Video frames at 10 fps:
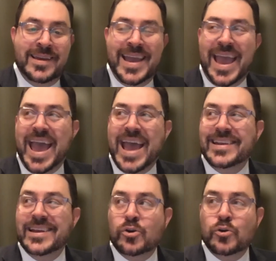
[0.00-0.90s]
And
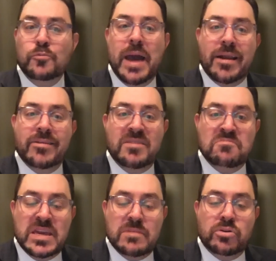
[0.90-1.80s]
who better than
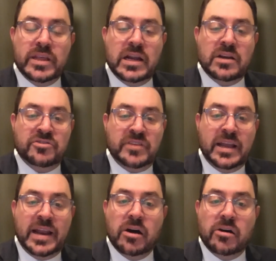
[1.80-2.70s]
people that understand
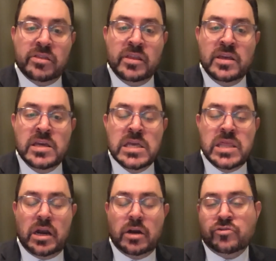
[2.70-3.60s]
health, that
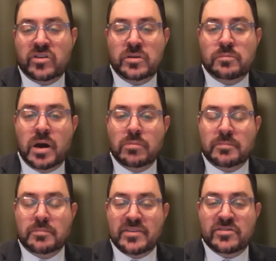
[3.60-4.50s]
are trusted public
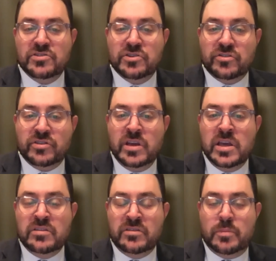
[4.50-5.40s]
messengers,
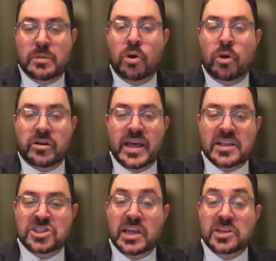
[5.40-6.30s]
to be part of that
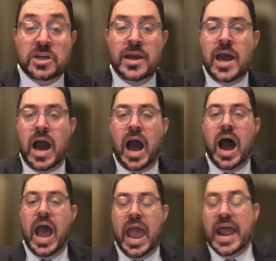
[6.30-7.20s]
change?
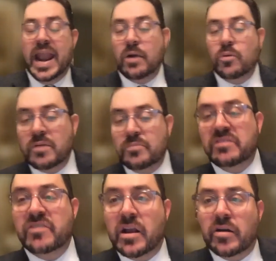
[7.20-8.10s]
And I want to be
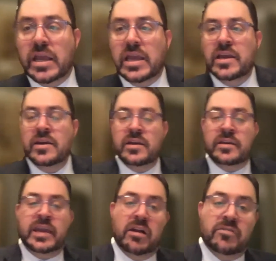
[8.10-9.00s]
very
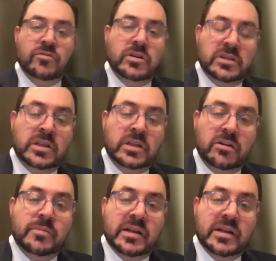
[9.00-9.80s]
careful and clear about